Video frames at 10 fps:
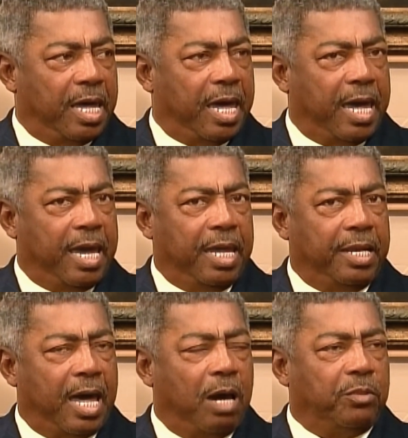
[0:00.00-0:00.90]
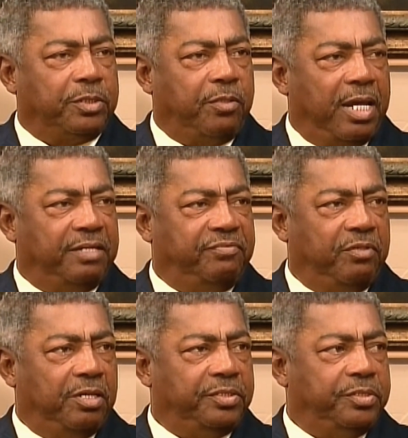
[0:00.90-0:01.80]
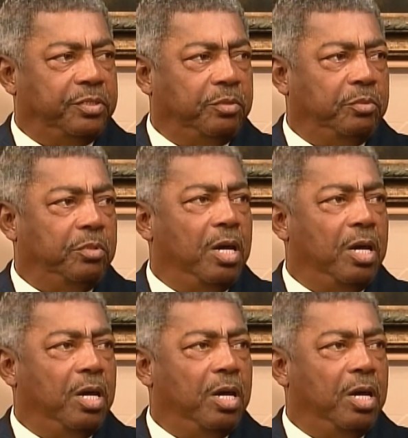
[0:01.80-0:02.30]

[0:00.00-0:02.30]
and I was transferred to